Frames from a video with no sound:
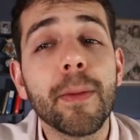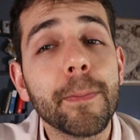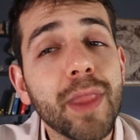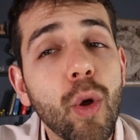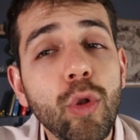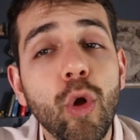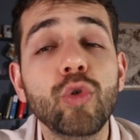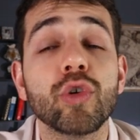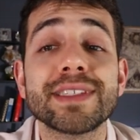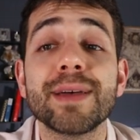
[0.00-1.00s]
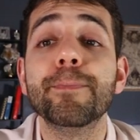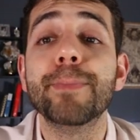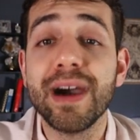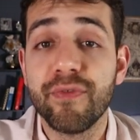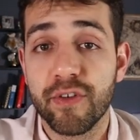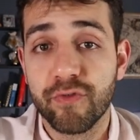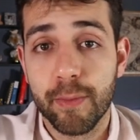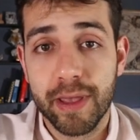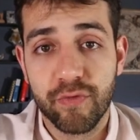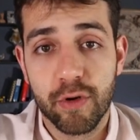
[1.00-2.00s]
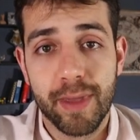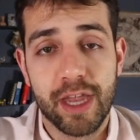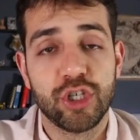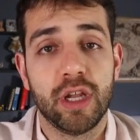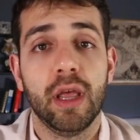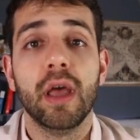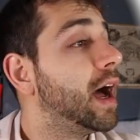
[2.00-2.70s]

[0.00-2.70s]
download or some buffer for my information.